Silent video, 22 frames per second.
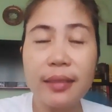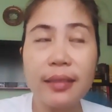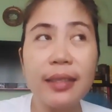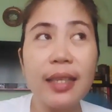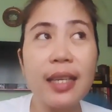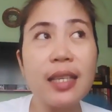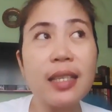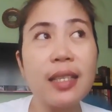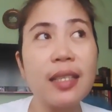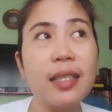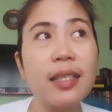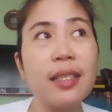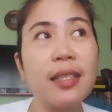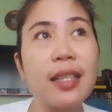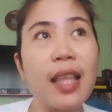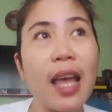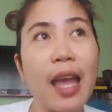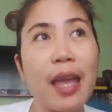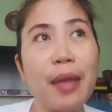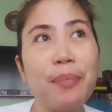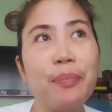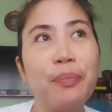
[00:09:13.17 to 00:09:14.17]
This
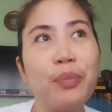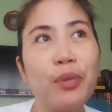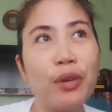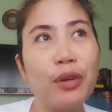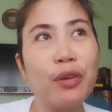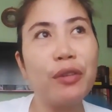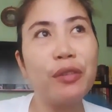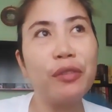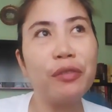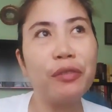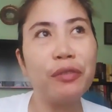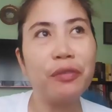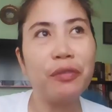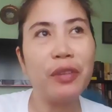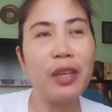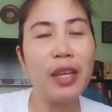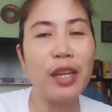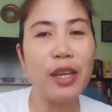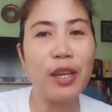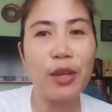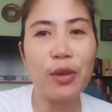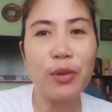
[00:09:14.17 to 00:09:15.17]
type of
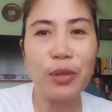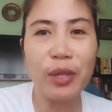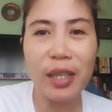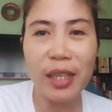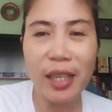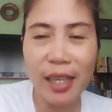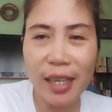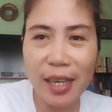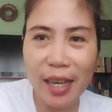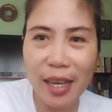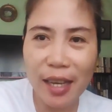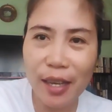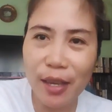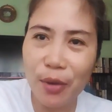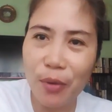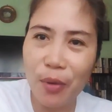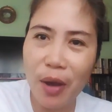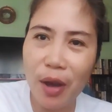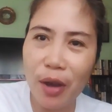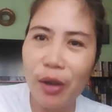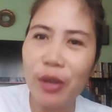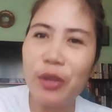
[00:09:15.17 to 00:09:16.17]
video na
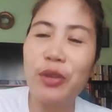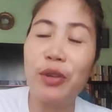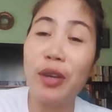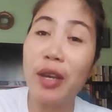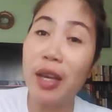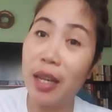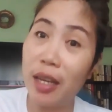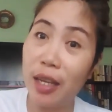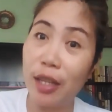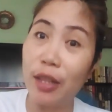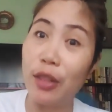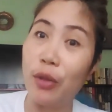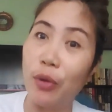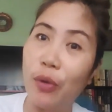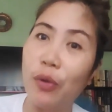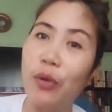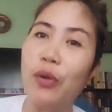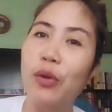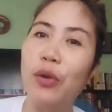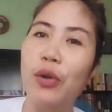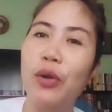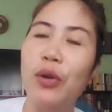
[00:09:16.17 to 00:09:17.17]
ginagawa ko, yung
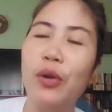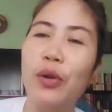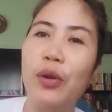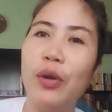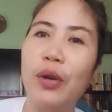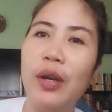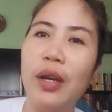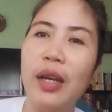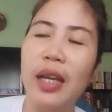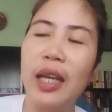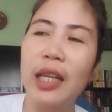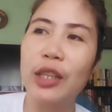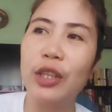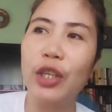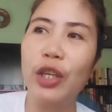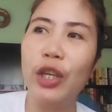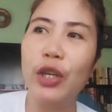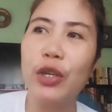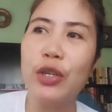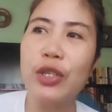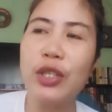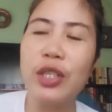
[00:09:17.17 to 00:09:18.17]
ganito, ito
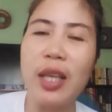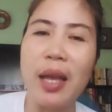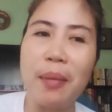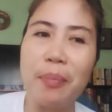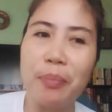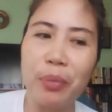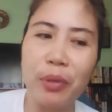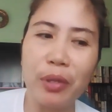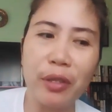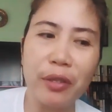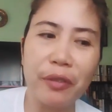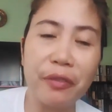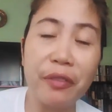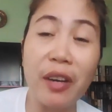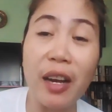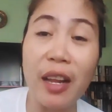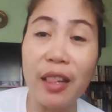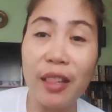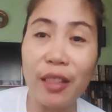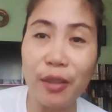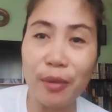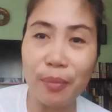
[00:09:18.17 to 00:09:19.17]
yung sample of
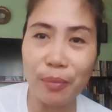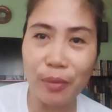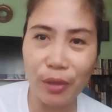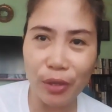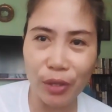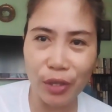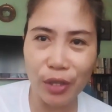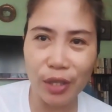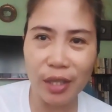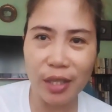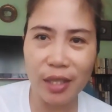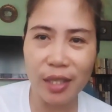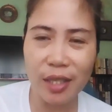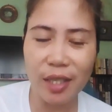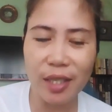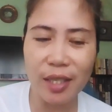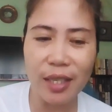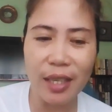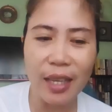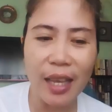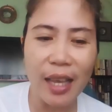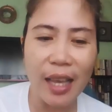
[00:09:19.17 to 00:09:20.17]
random
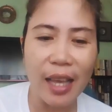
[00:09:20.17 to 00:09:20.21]
thoughts.